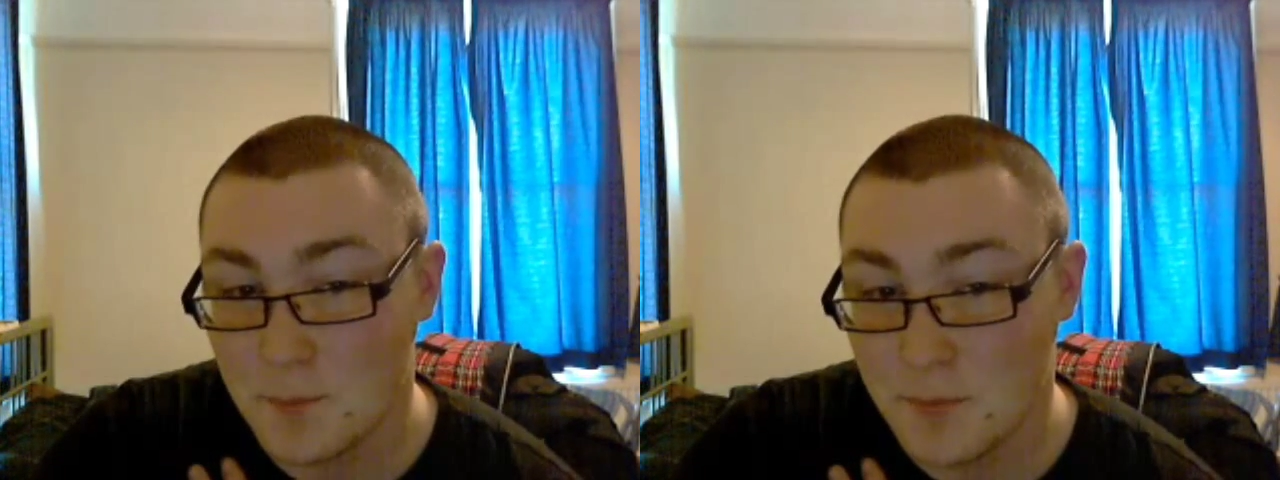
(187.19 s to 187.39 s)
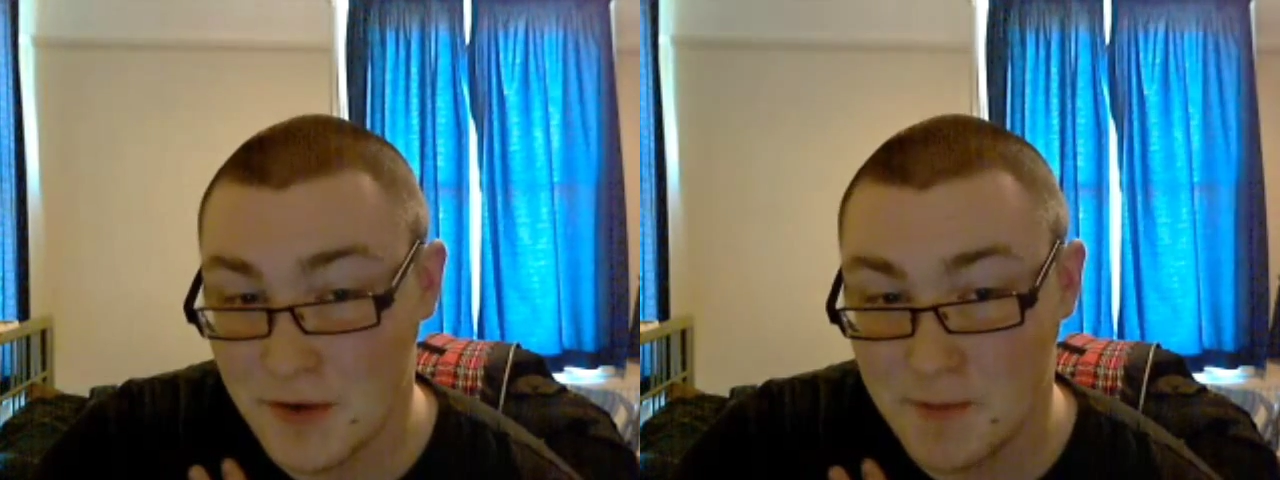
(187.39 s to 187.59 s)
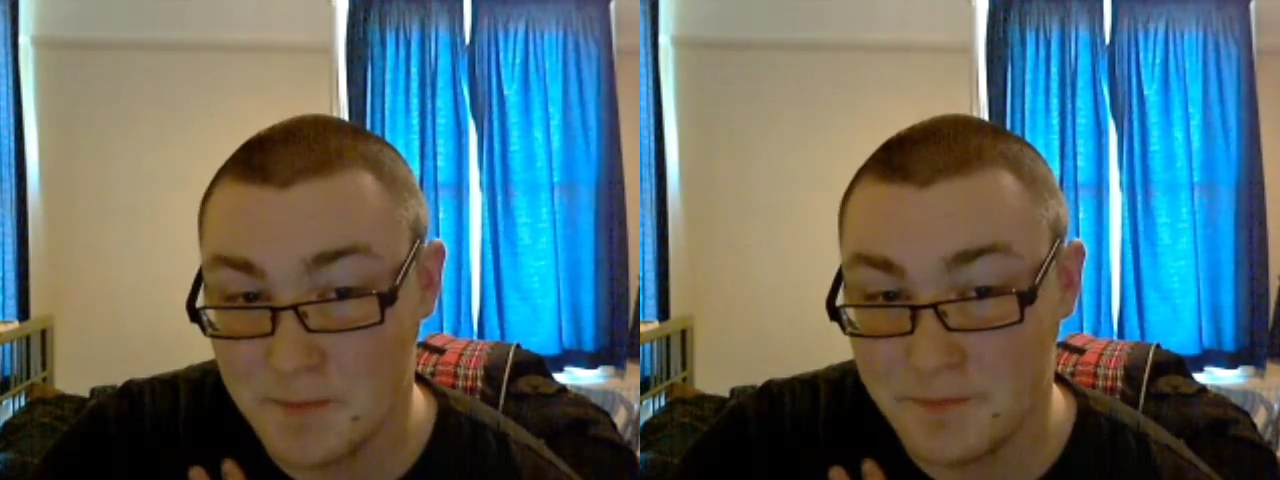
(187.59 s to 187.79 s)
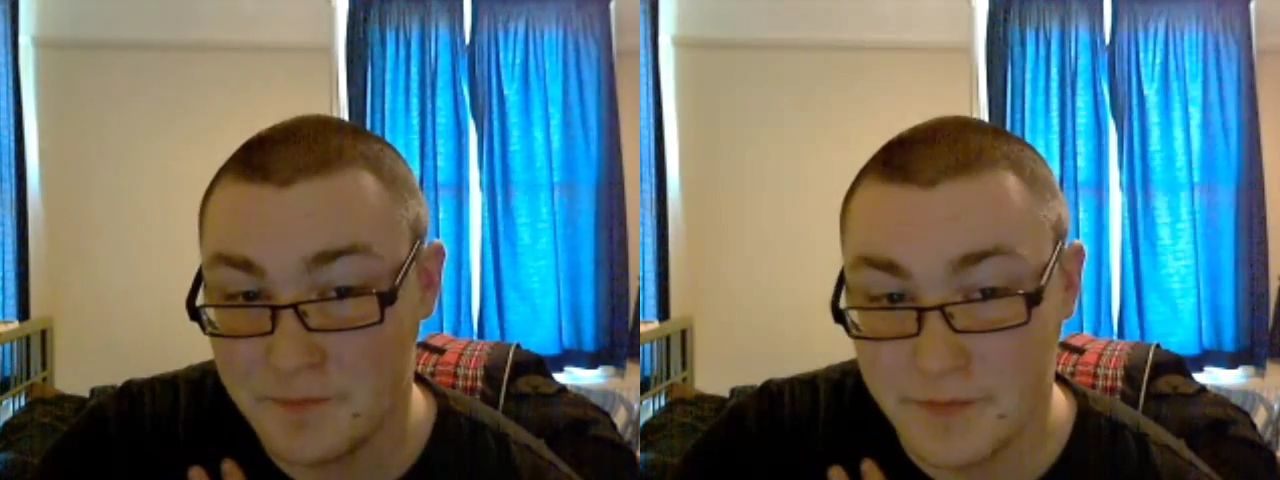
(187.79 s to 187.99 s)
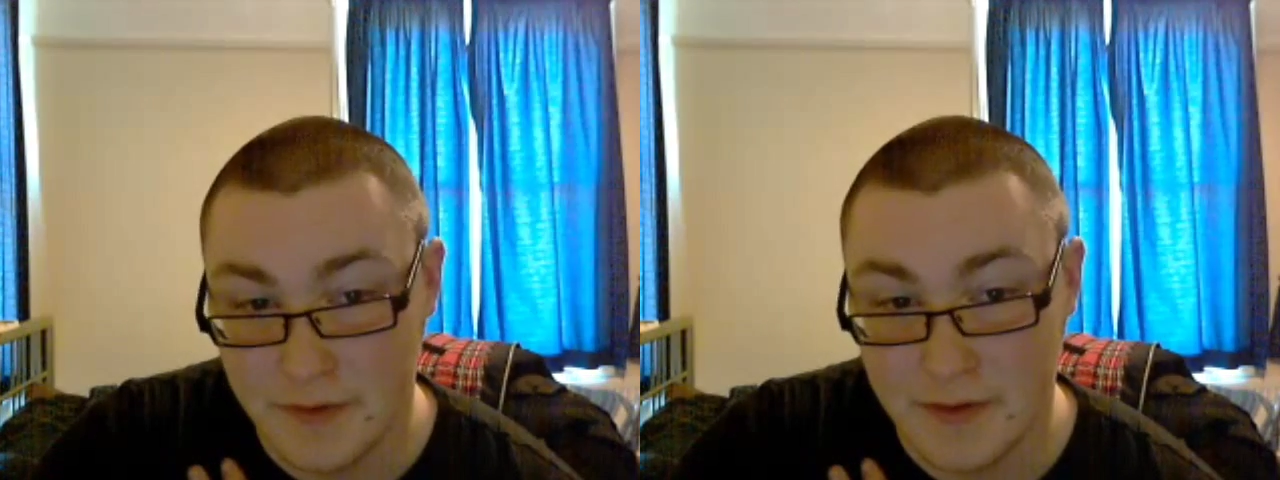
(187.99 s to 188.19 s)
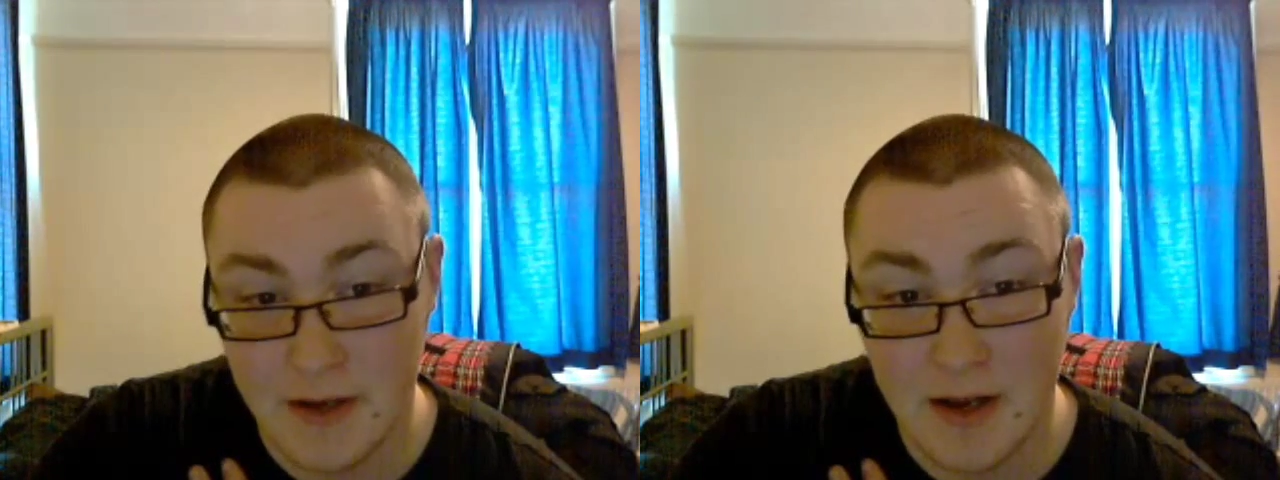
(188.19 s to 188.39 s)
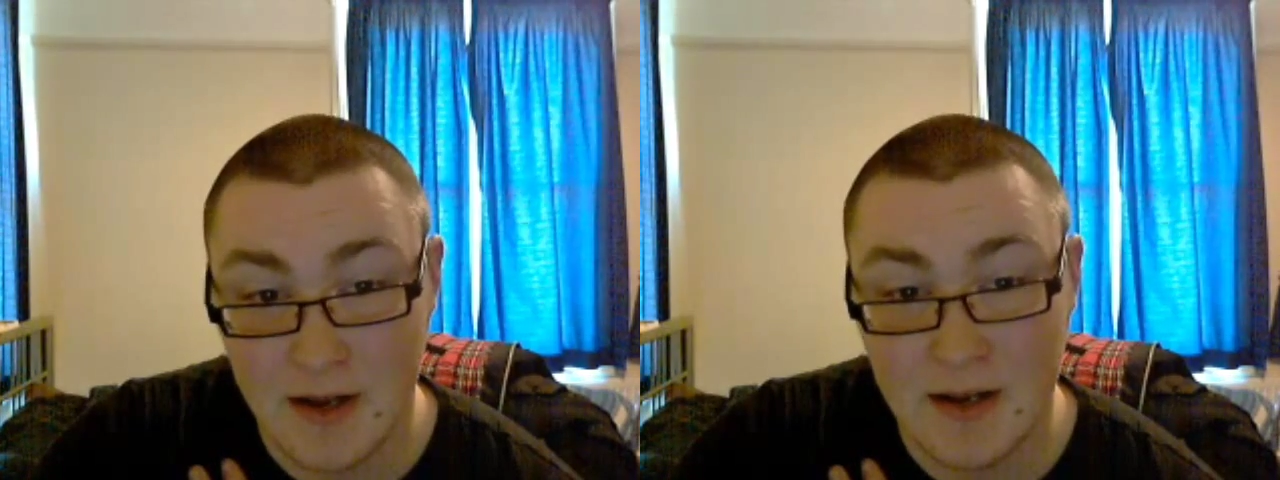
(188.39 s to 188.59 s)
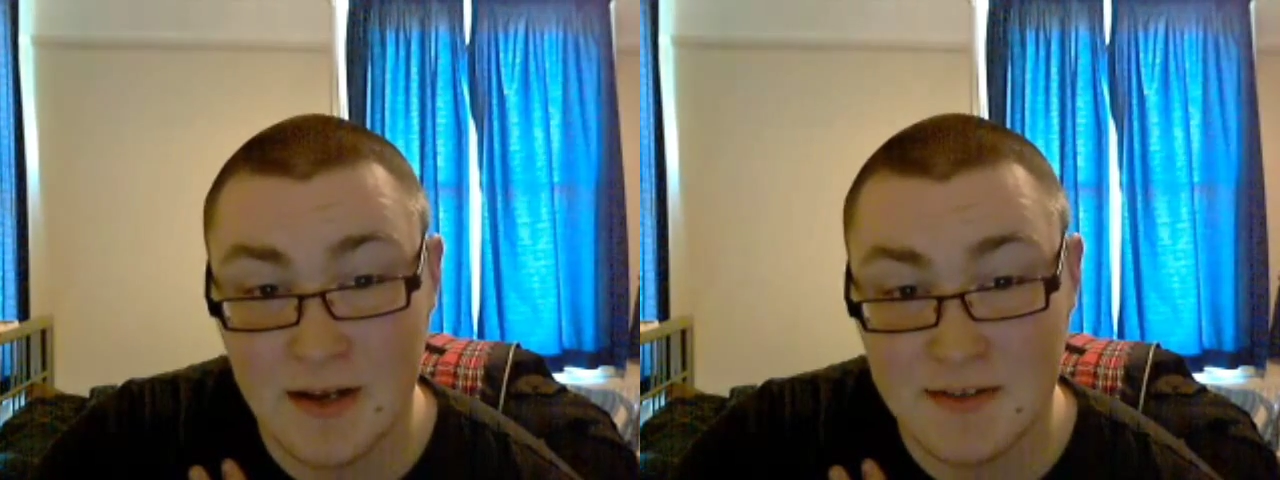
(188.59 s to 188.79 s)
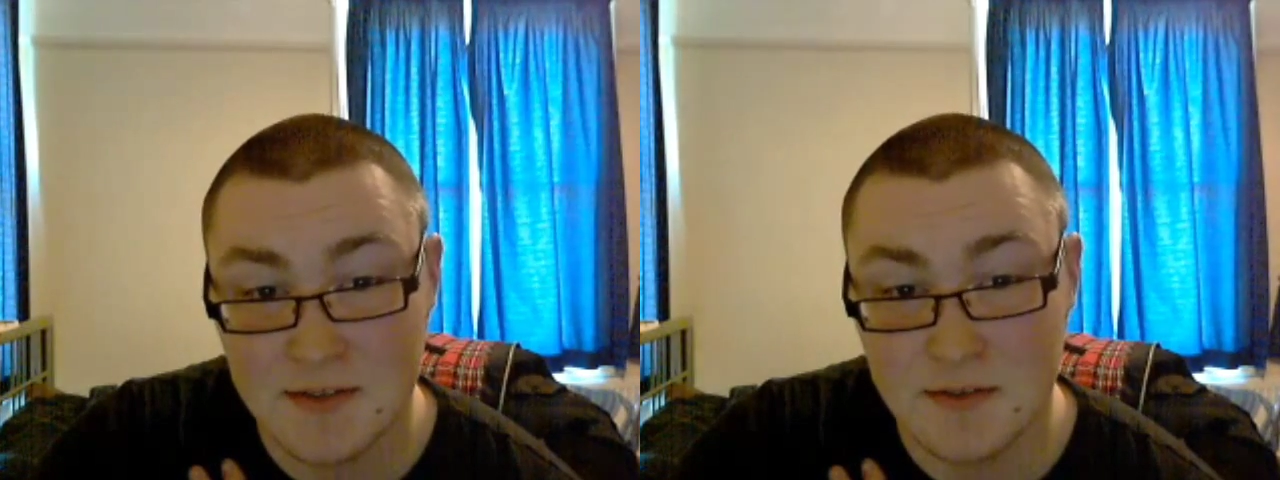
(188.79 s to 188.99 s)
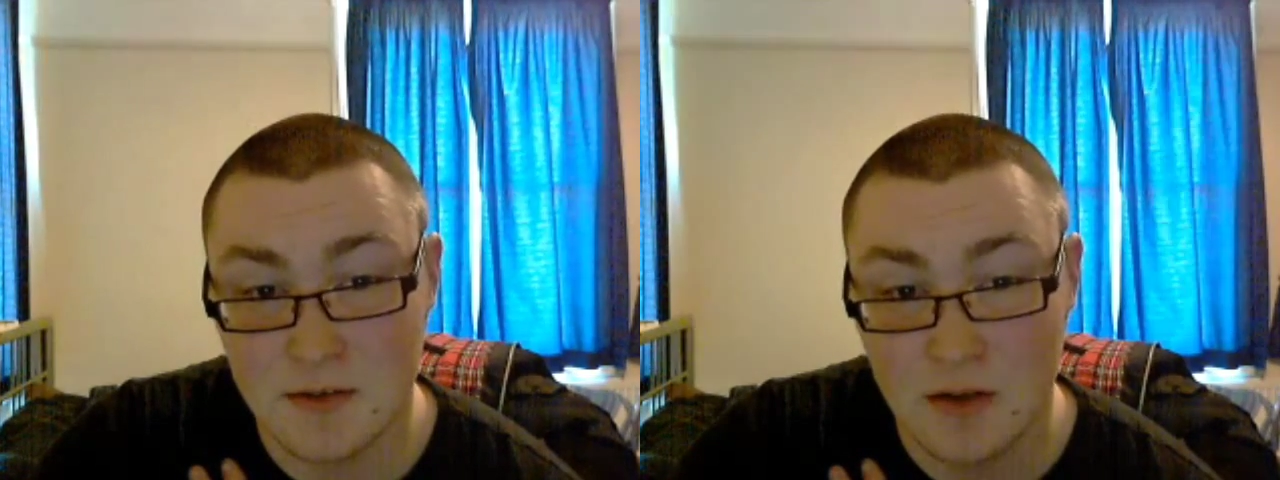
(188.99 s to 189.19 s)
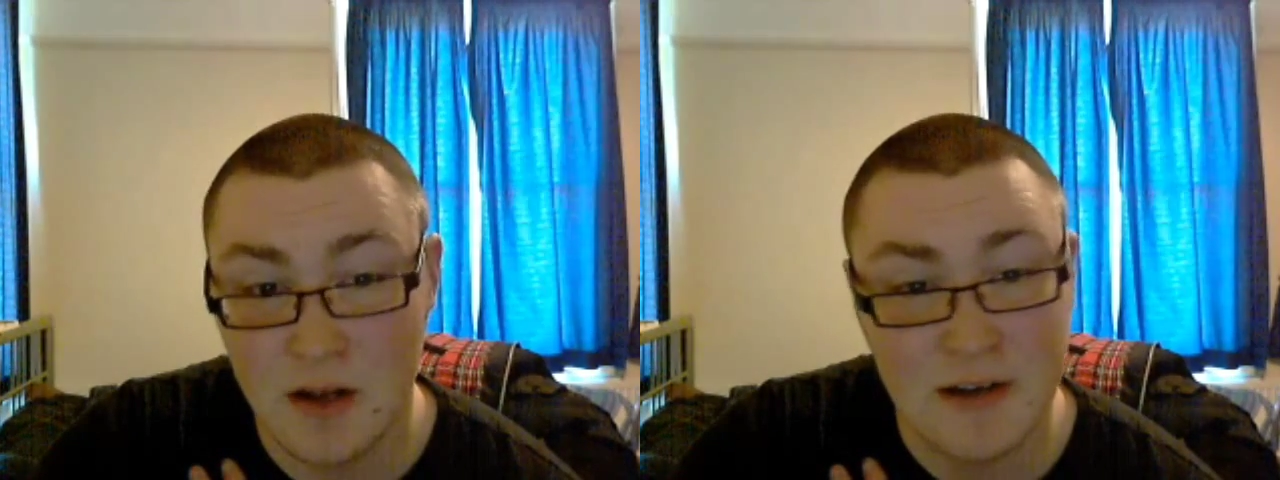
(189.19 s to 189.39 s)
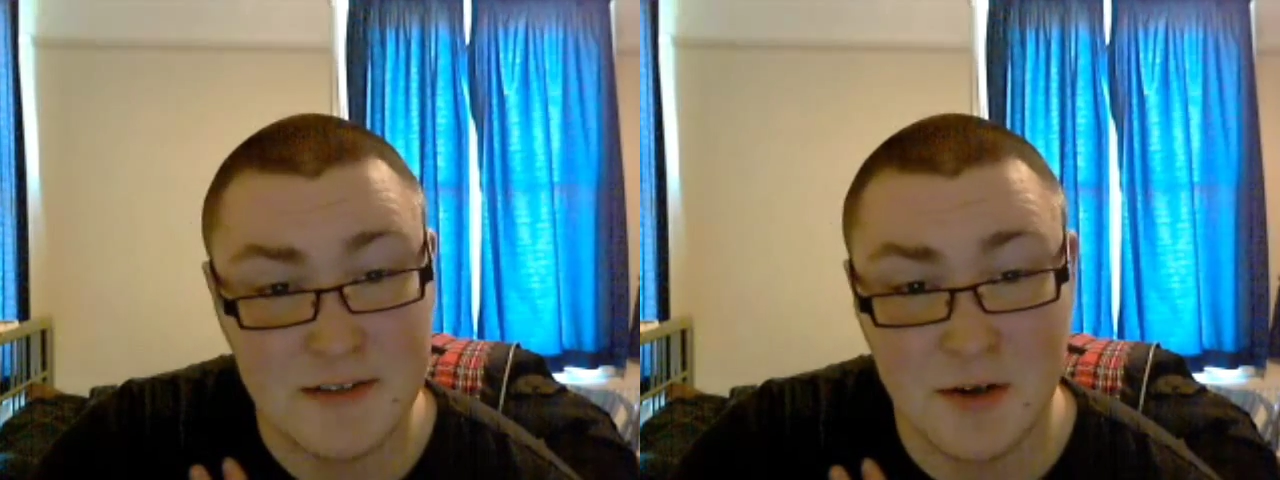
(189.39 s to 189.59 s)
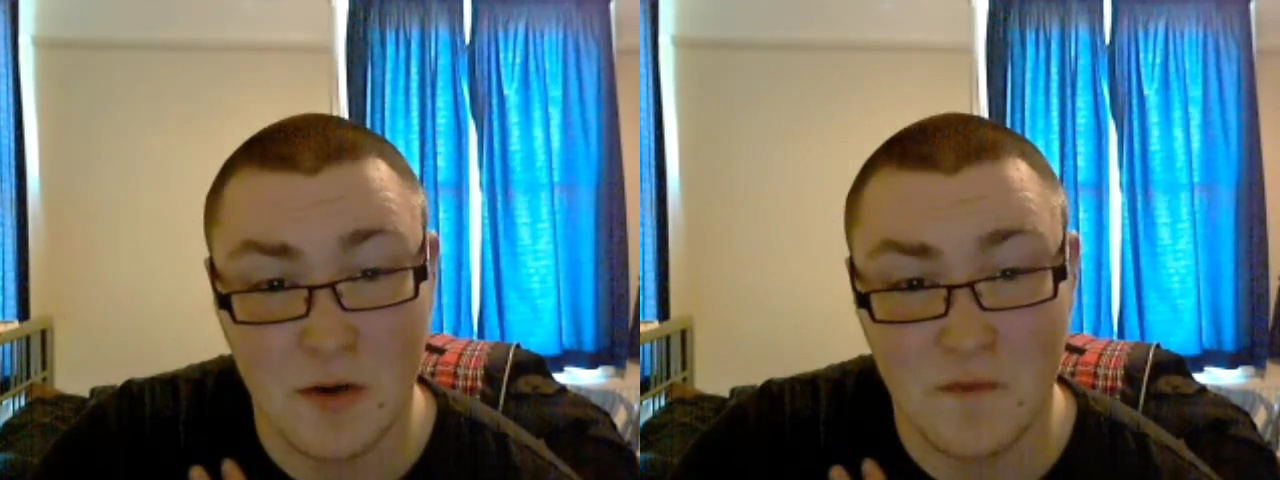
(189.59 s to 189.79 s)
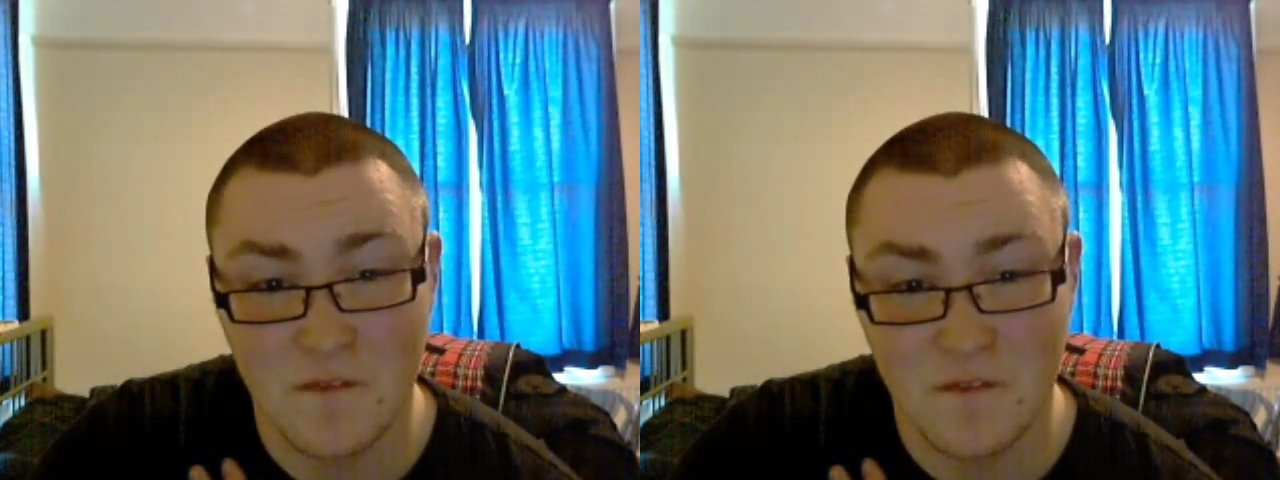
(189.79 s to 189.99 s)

But yeah, it is, and it's got a